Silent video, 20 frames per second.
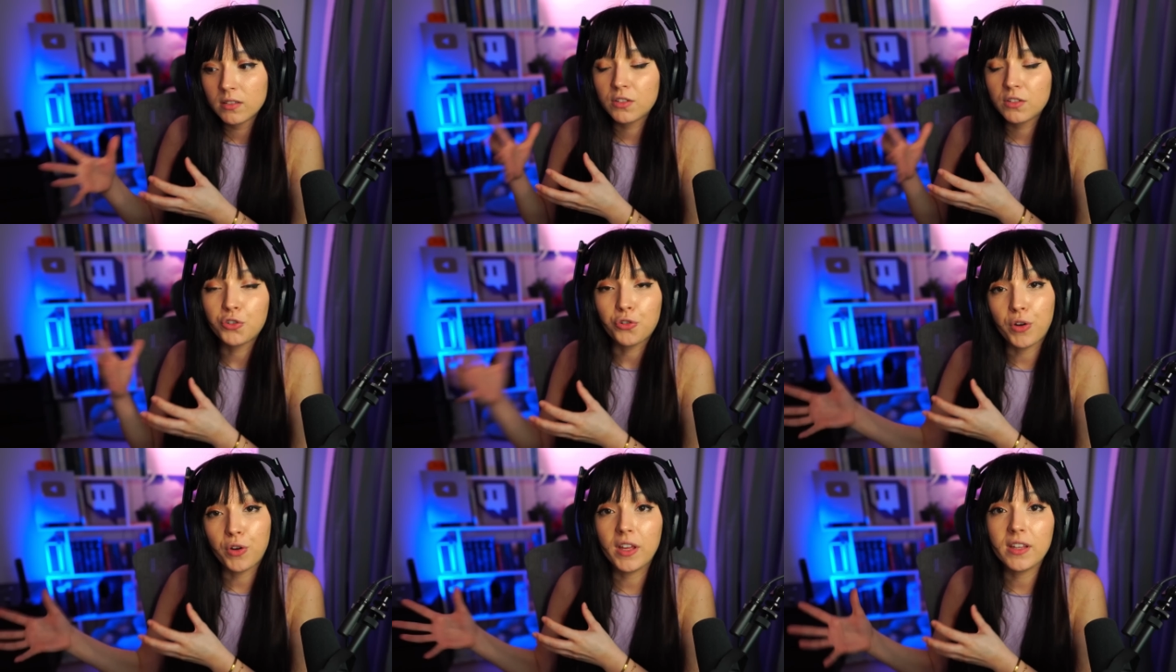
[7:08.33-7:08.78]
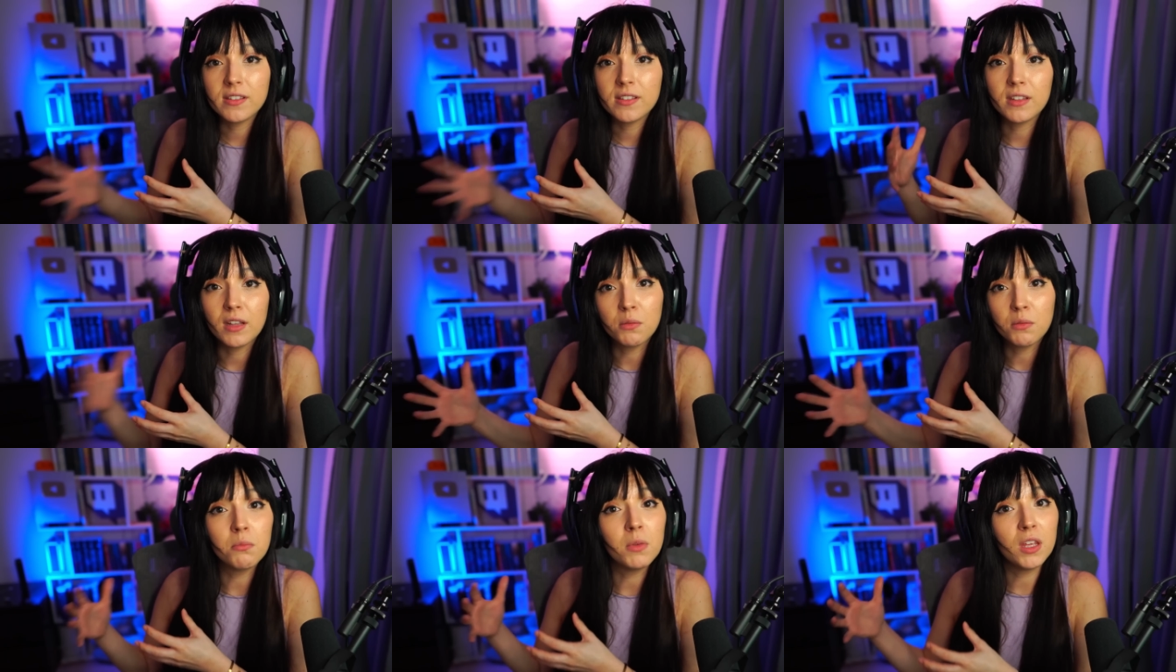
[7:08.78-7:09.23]
traits
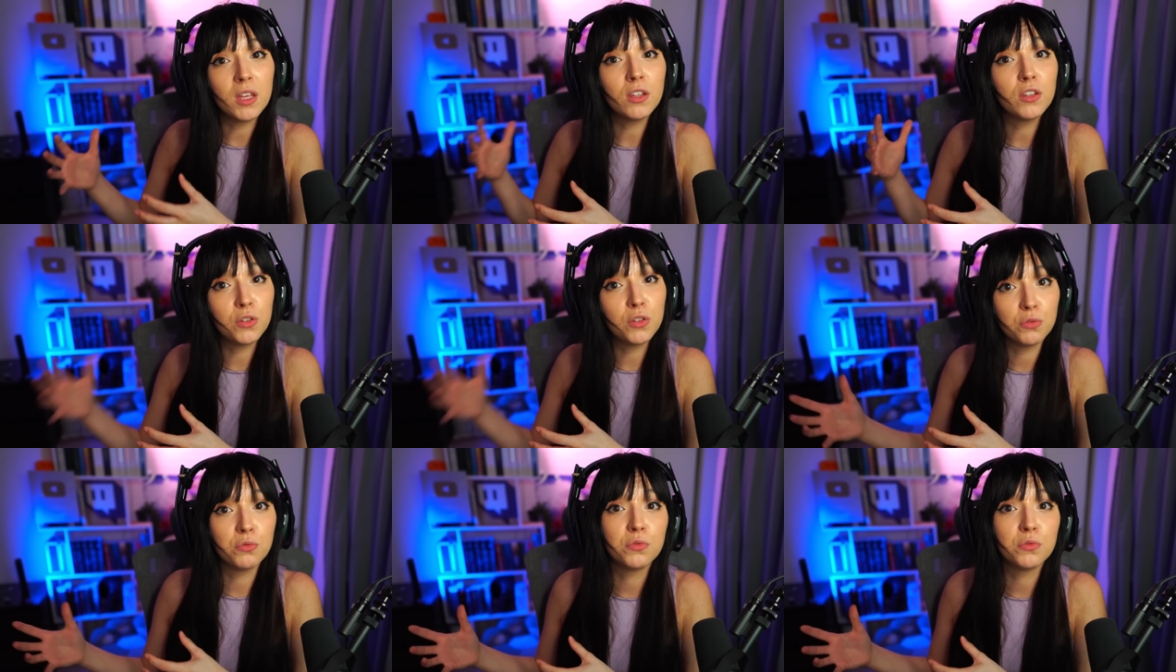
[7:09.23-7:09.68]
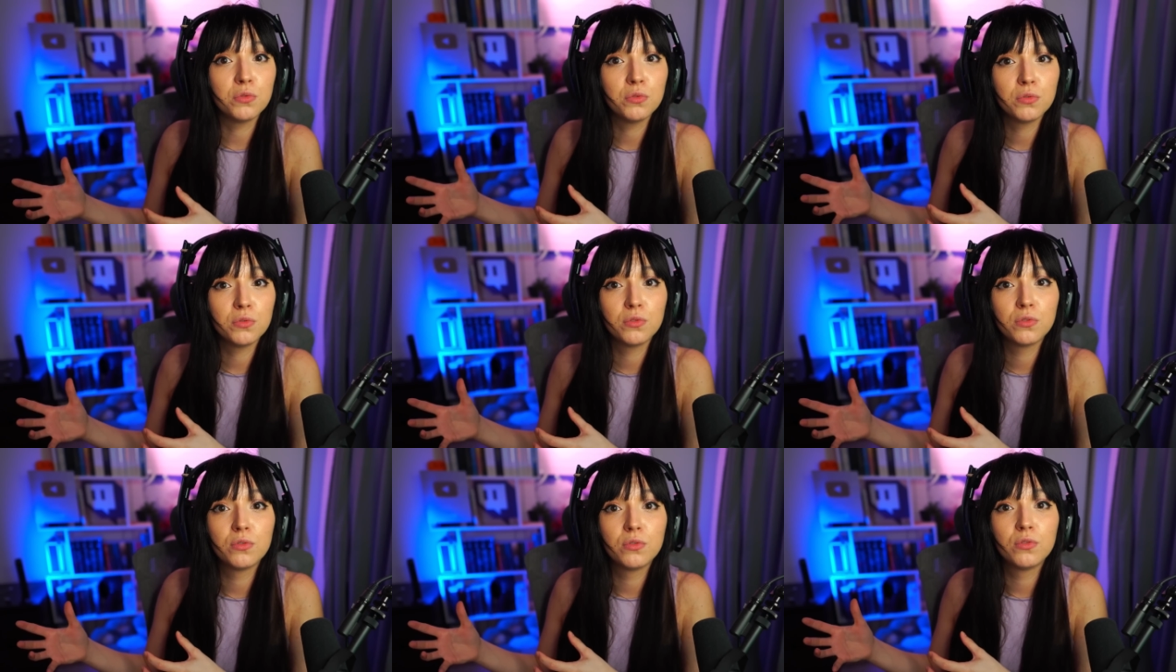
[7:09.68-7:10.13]
that make you
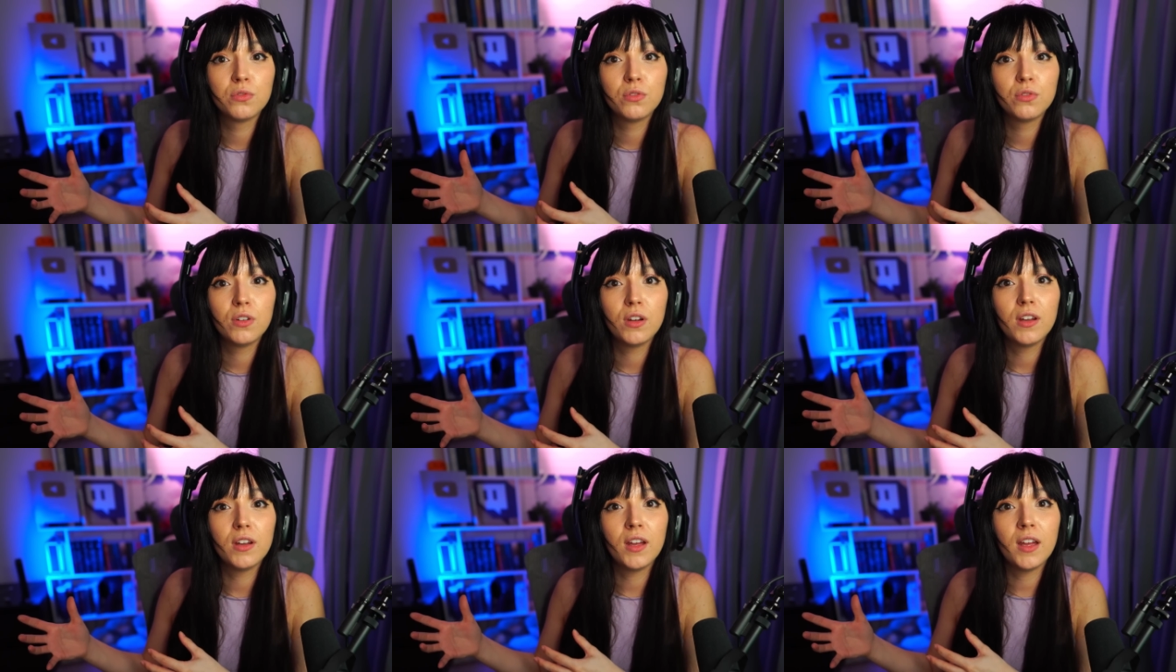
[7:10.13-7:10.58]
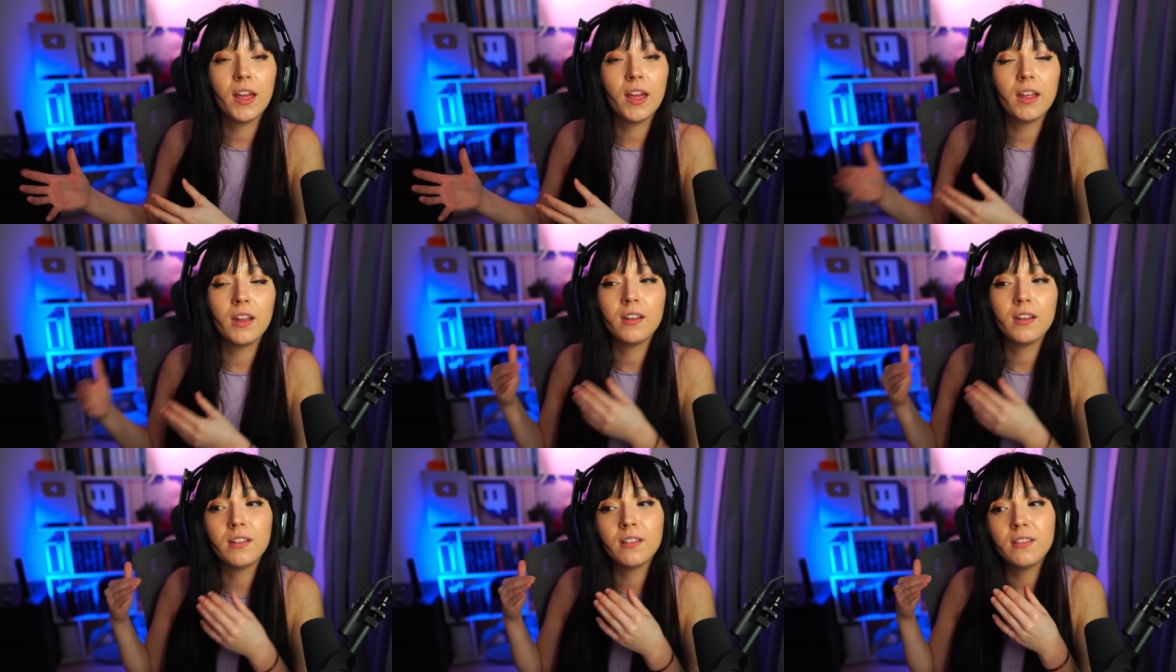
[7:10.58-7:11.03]

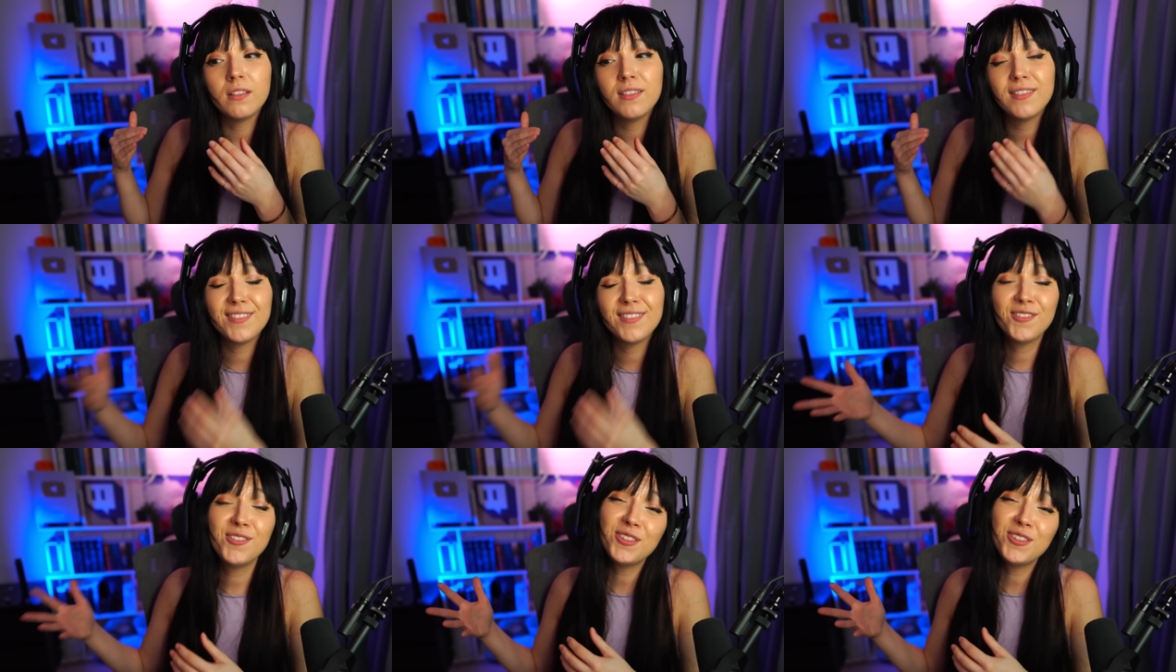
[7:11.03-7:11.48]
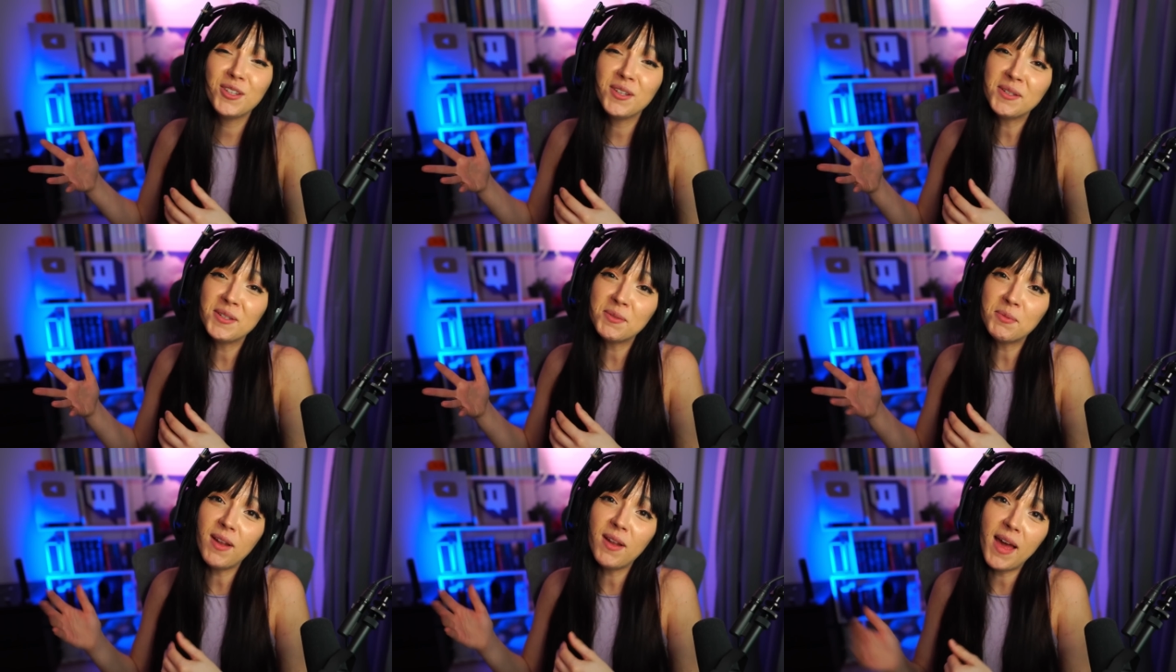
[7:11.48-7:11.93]
and good
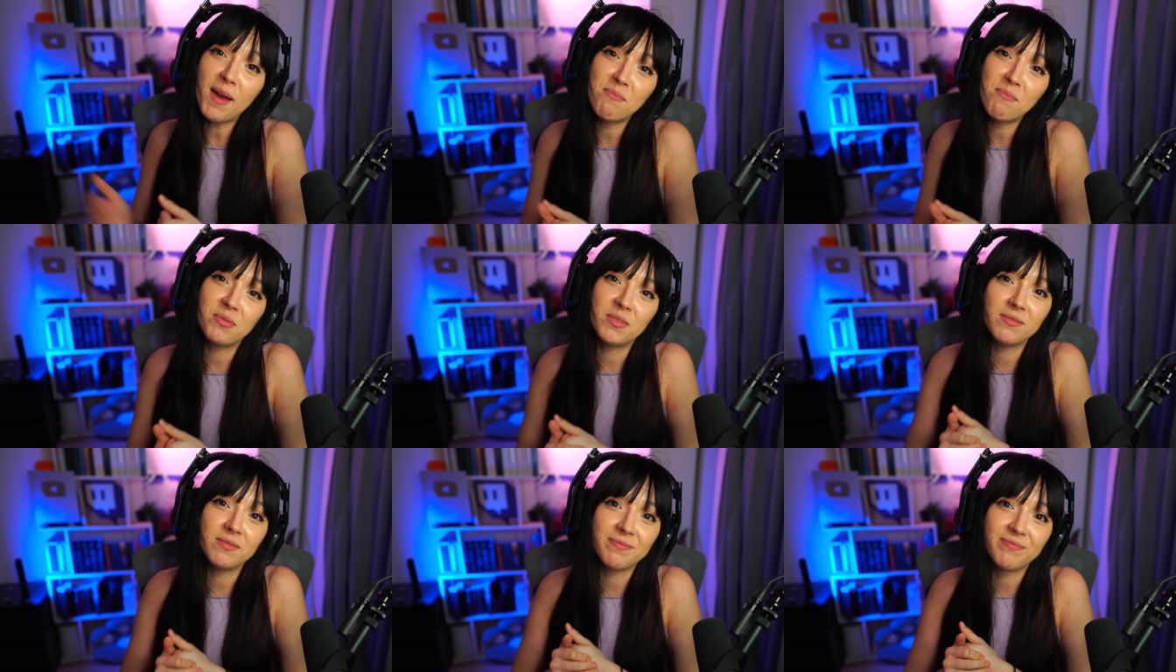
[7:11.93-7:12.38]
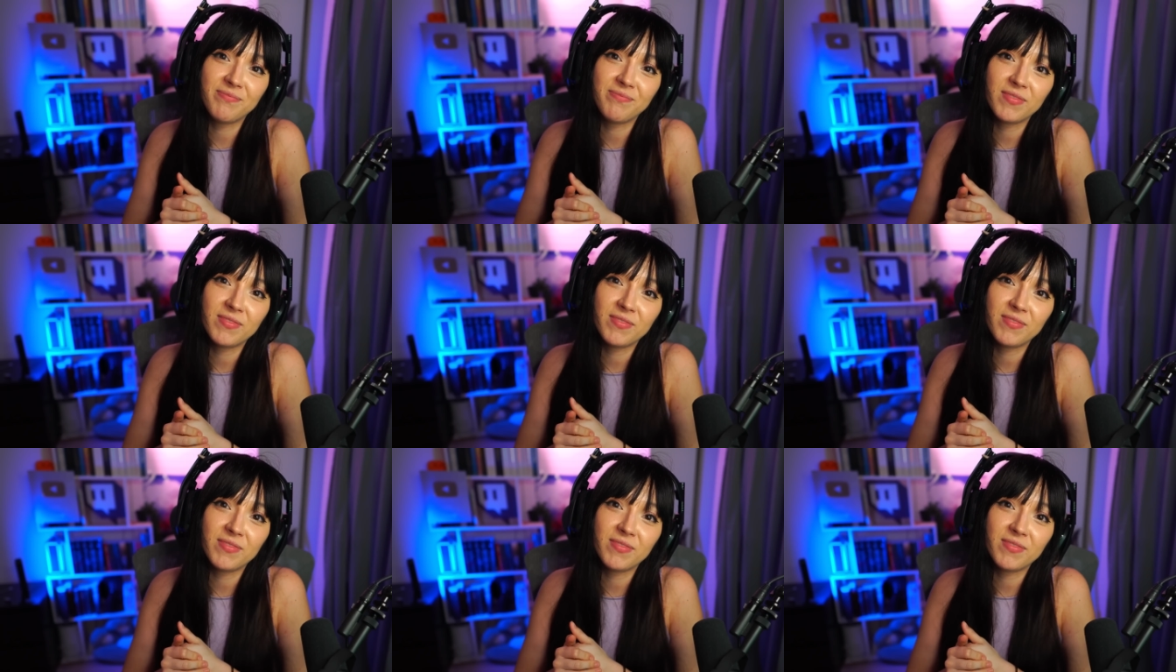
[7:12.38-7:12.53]
things will happen